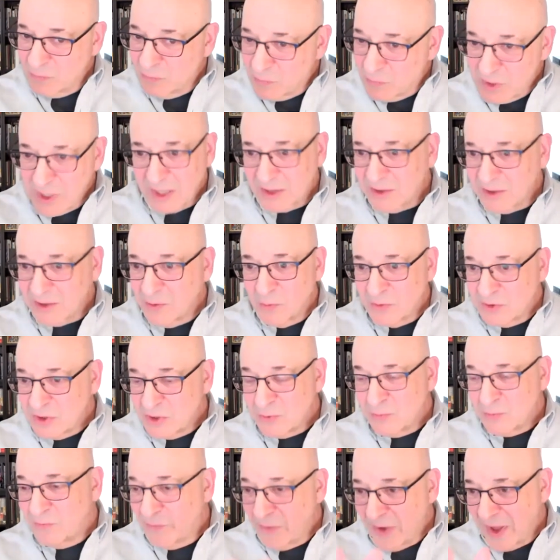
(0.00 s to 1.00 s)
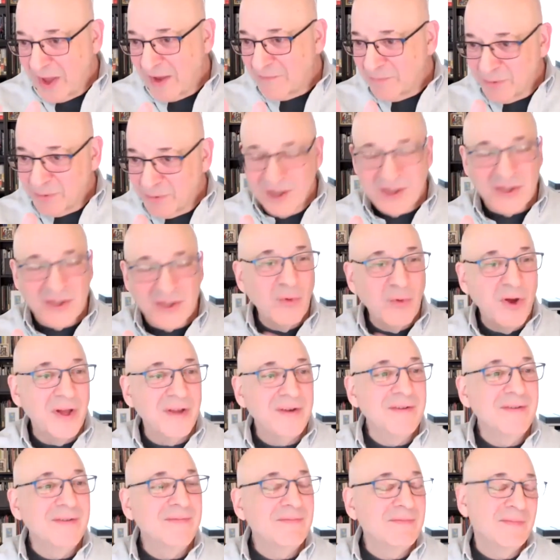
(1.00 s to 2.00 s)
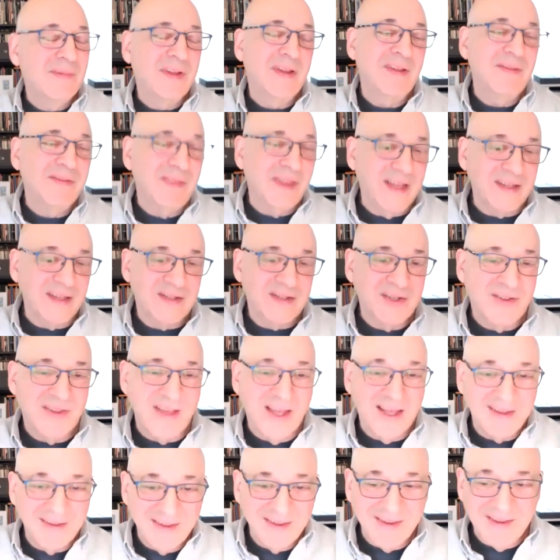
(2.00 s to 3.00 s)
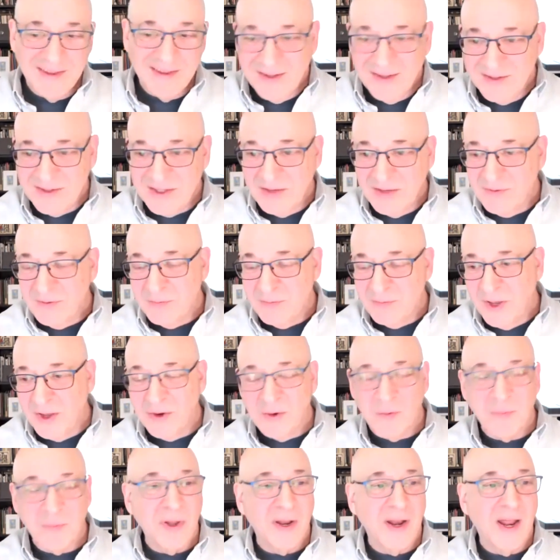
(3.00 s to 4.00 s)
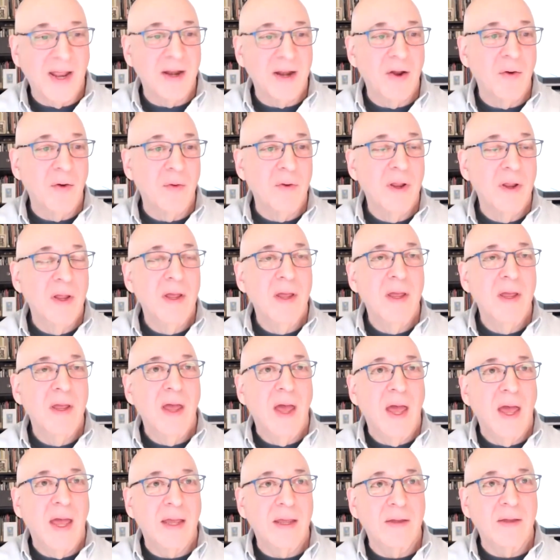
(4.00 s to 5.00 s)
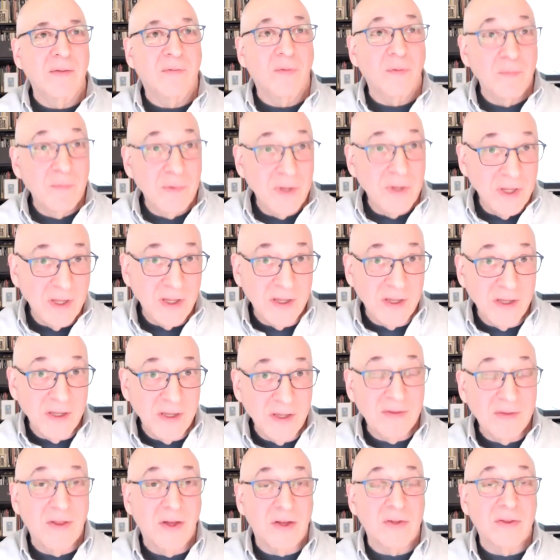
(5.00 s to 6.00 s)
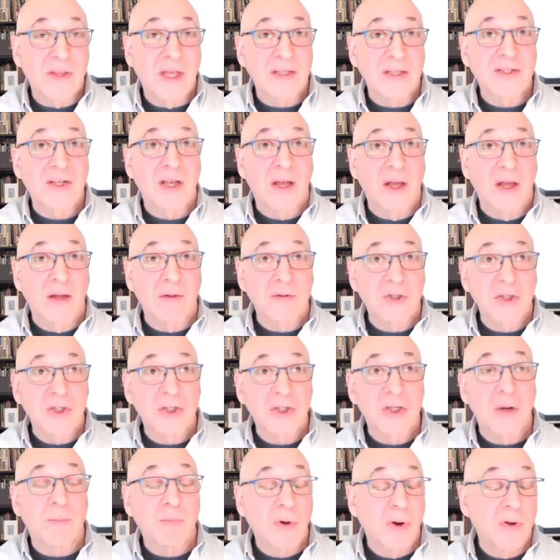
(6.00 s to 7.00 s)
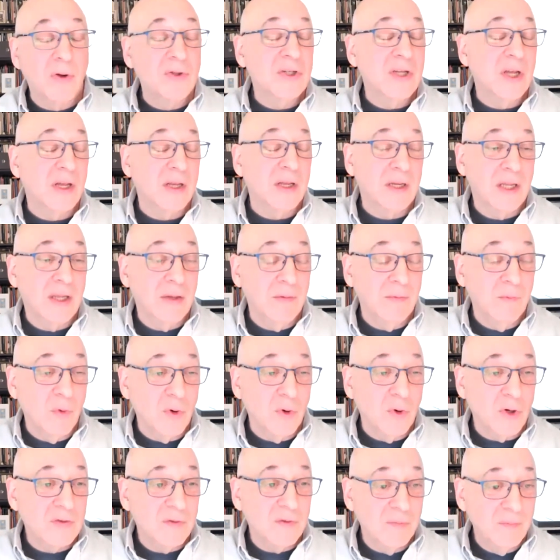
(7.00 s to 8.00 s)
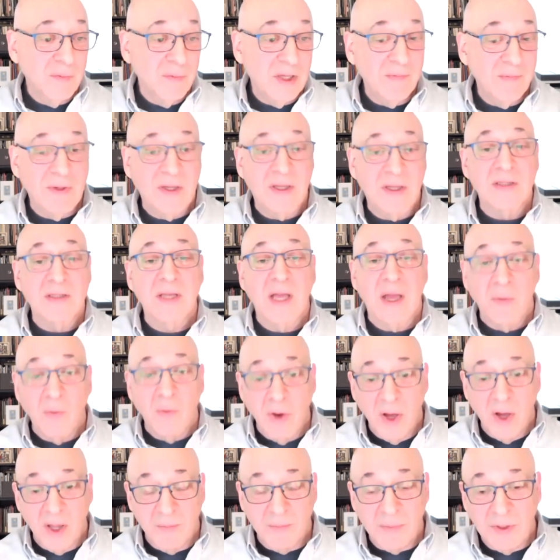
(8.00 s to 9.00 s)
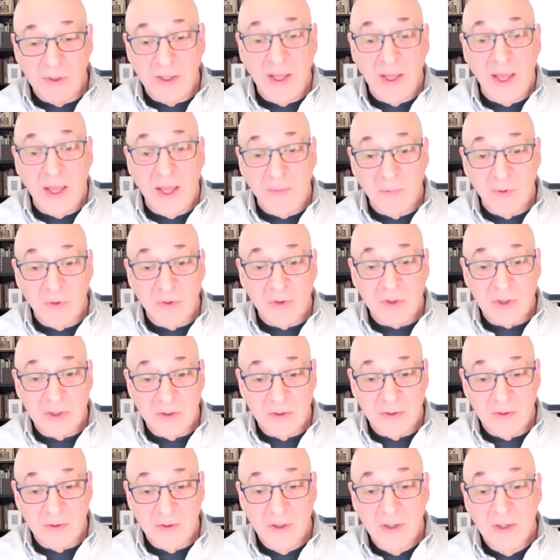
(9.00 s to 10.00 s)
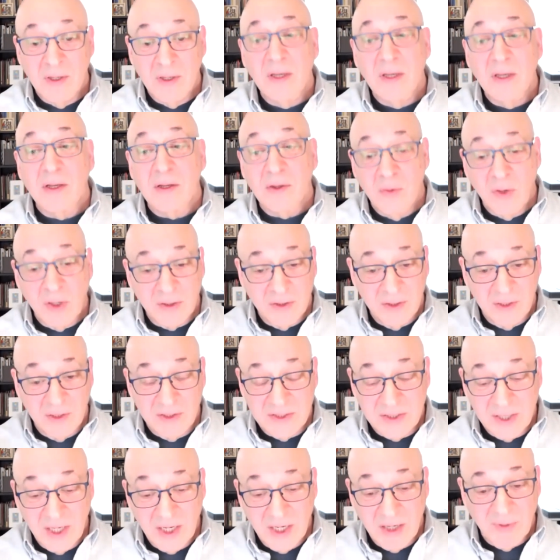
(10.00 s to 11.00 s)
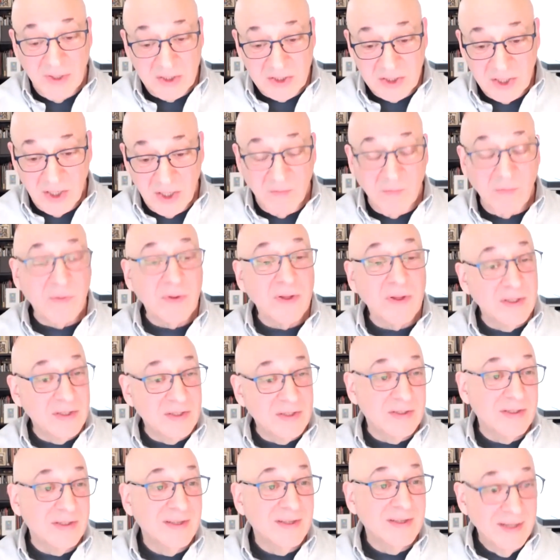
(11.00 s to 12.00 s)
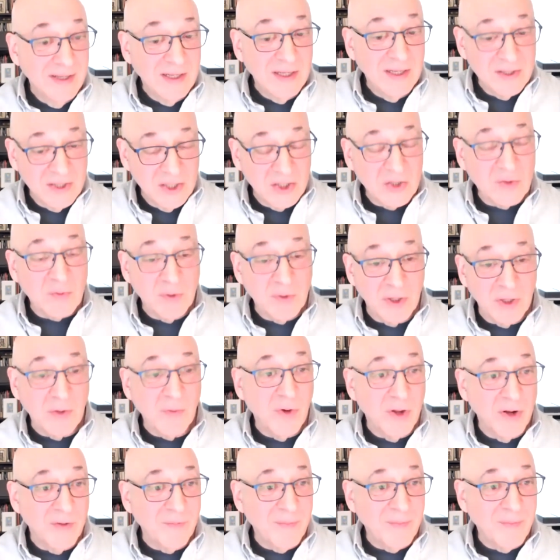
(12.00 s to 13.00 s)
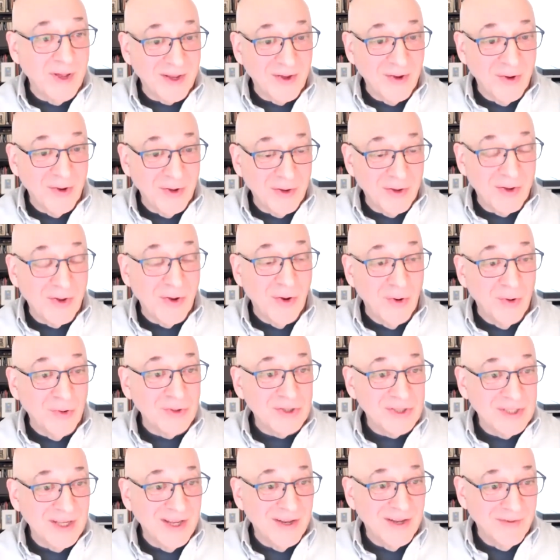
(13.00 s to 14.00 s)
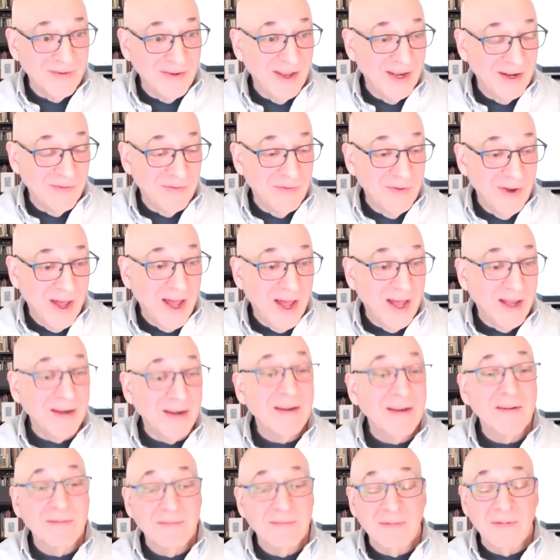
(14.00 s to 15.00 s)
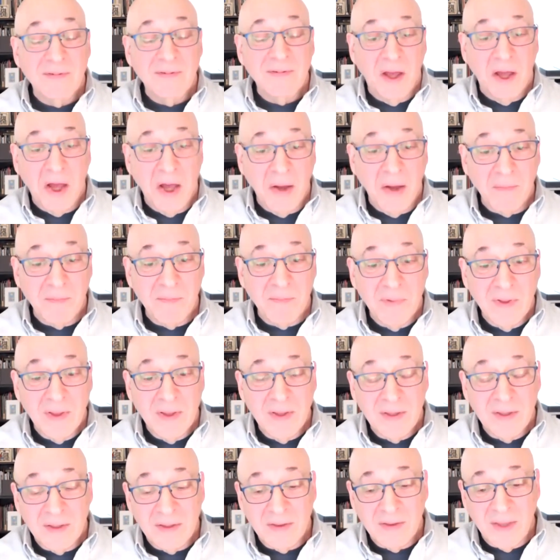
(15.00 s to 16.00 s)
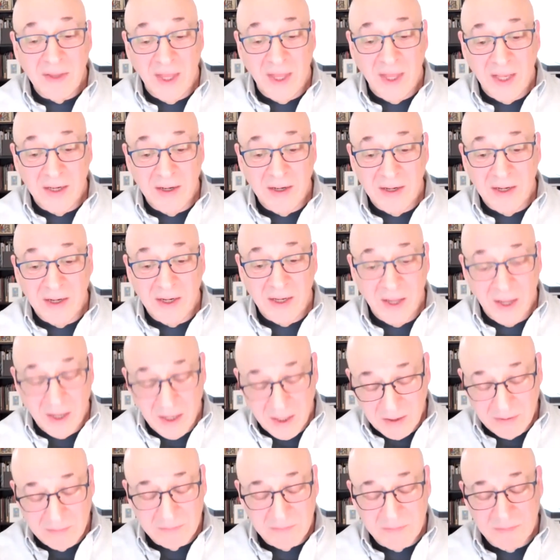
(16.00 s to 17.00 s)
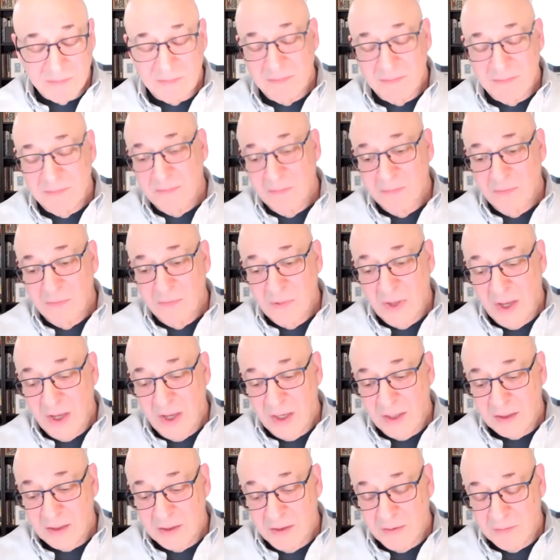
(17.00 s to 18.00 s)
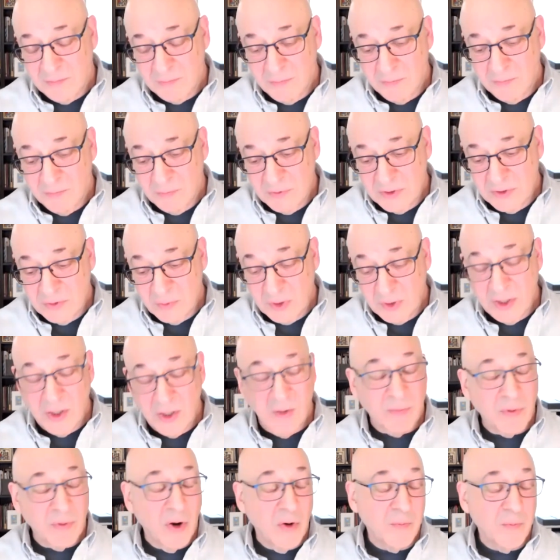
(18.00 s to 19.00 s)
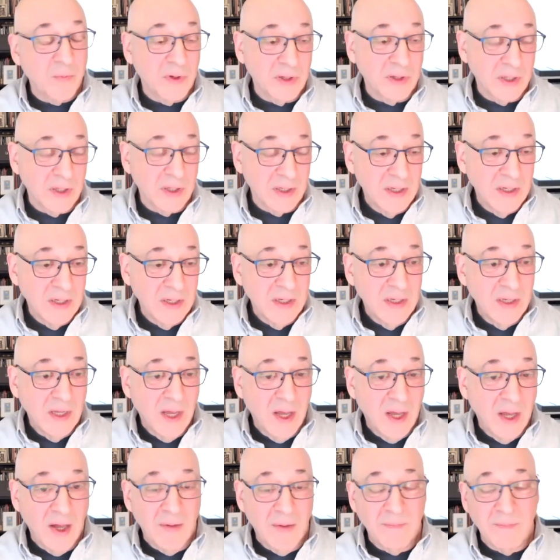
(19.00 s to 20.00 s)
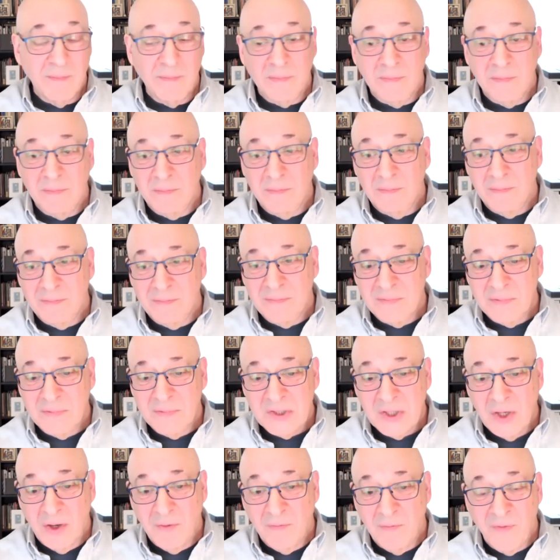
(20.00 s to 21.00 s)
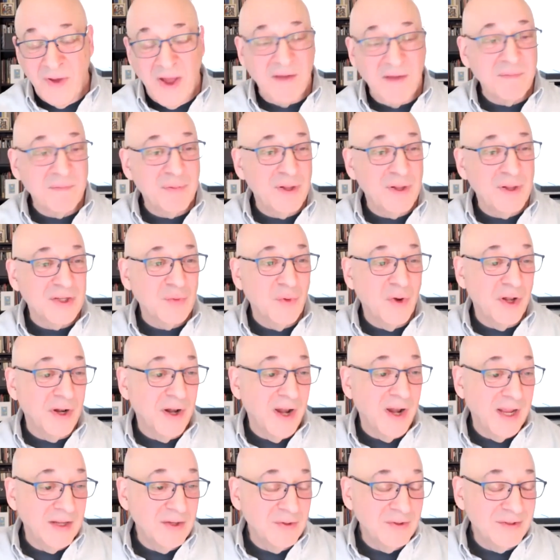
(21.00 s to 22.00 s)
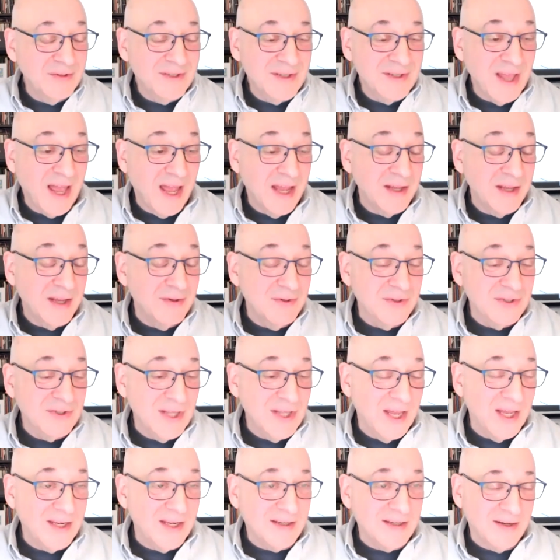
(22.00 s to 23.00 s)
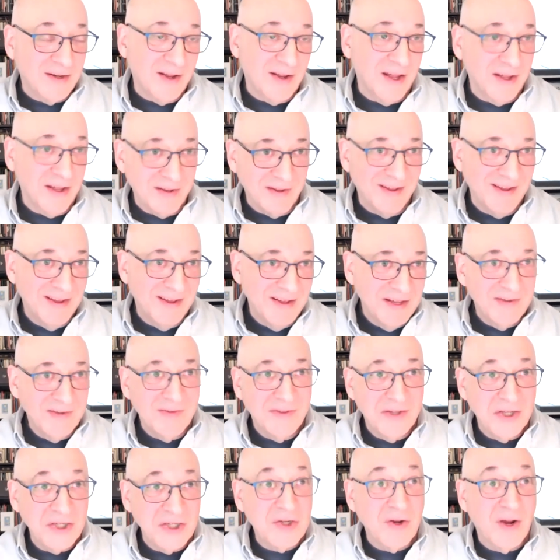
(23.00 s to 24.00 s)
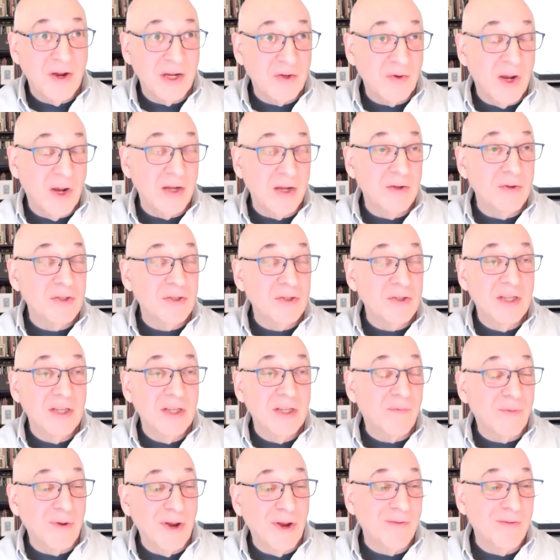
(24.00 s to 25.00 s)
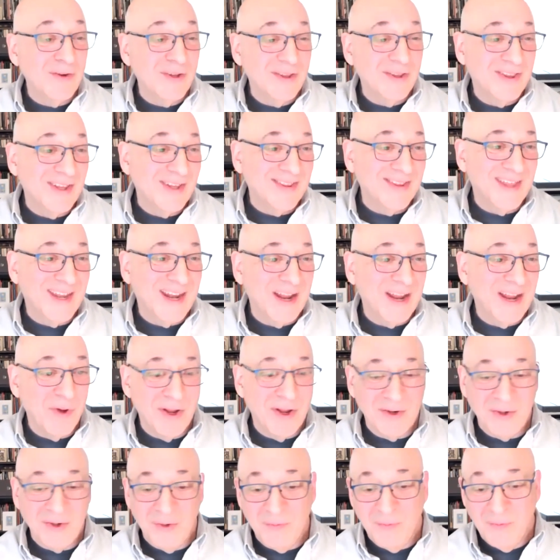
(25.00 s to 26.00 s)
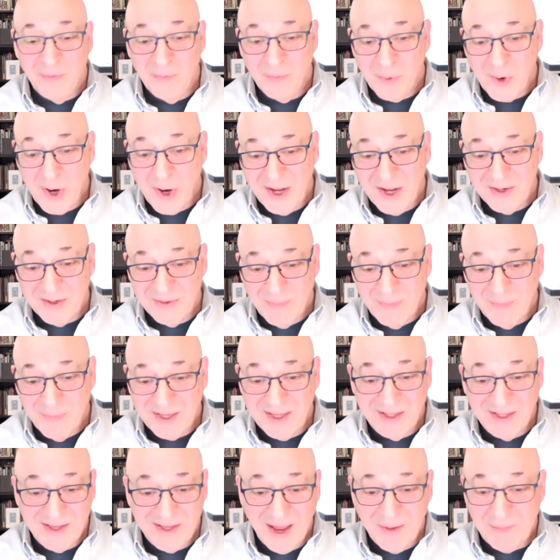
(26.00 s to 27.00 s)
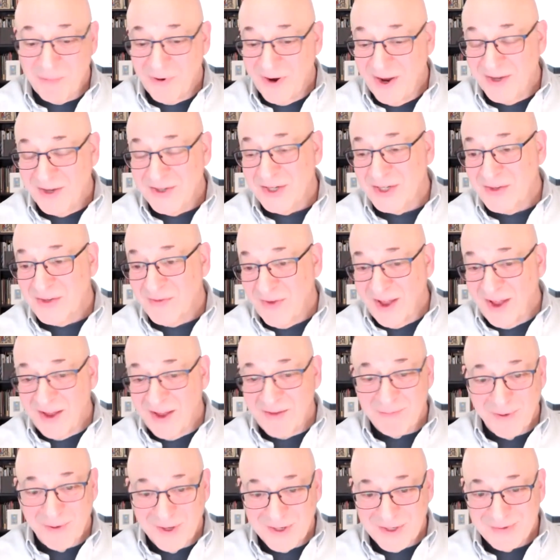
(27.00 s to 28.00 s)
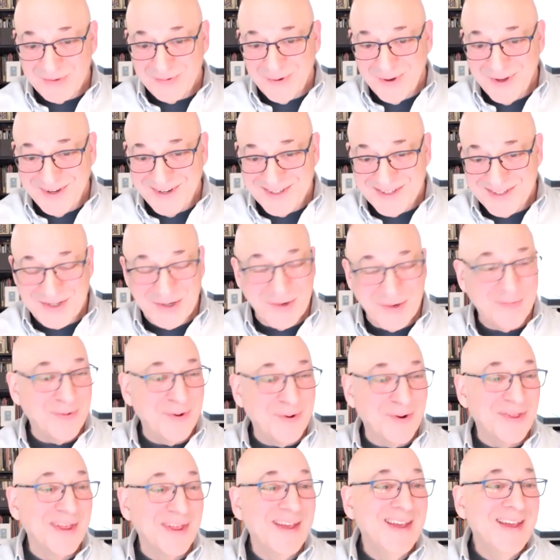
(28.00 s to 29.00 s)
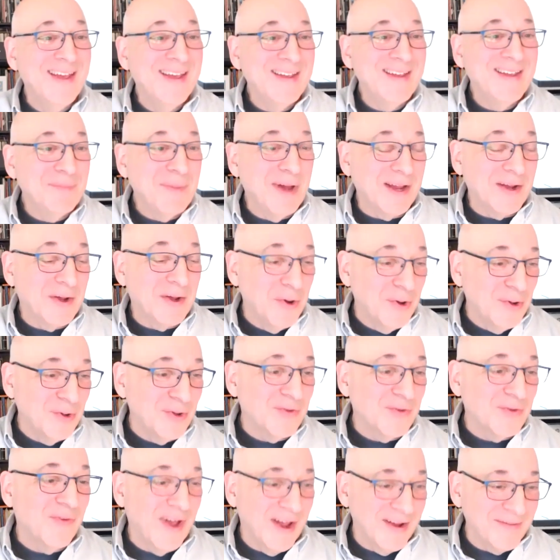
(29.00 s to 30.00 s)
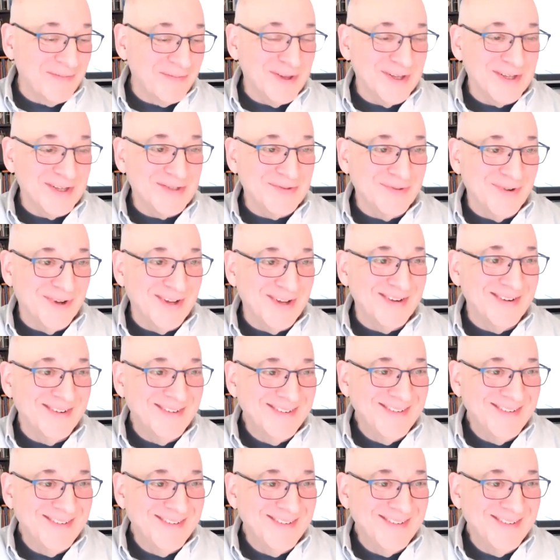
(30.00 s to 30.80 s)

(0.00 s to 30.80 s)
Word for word: get those five plus one, that's that is even better. But I don't. I for me that, that's uh, just an approach that works for me because I want to be able to quickly say to myself, is is this really one of my go- goals? And if not, um, then uh, uh, you know treat it appropriately. Um, so five plus one, and I used I used that uh, this year. I tried using that for everything that I want to do. my top projects five plus one, and so forth. My Cliff, goals five hey, plus one.